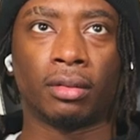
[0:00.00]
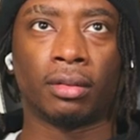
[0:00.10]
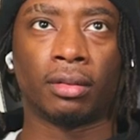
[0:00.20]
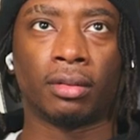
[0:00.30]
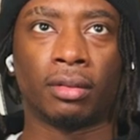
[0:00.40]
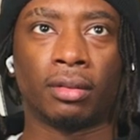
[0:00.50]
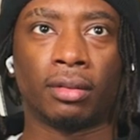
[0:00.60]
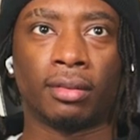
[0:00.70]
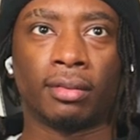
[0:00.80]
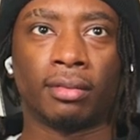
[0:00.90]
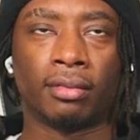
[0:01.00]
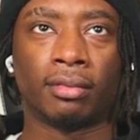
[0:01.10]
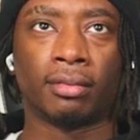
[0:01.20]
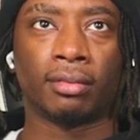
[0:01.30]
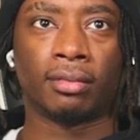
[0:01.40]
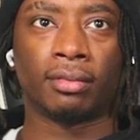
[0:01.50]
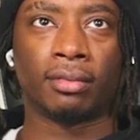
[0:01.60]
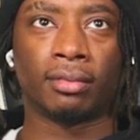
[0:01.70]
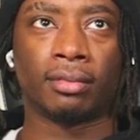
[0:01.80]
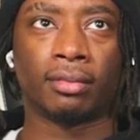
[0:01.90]

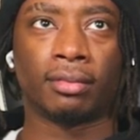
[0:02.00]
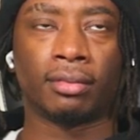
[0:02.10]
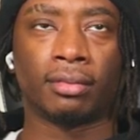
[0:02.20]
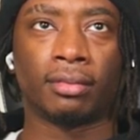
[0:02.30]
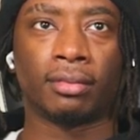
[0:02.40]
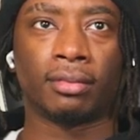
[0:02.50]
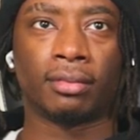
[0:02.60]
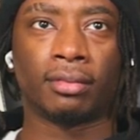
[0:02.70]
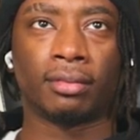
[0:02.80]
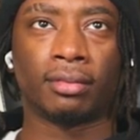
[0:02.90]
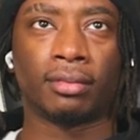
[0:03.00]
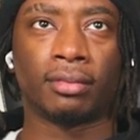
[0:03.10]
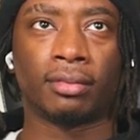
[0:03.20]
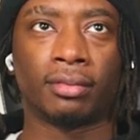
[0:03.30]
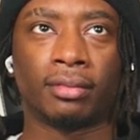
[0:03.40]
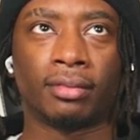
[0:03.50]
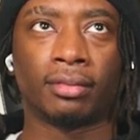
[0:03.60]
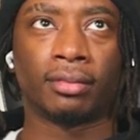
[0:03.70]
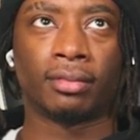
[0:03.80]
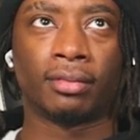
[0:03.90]

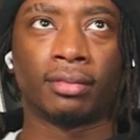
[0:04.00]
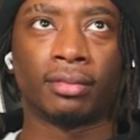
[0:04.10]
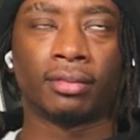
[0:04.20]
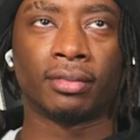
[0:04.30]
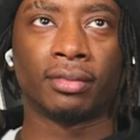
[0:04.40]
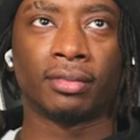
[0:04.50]
This person isn't speaking.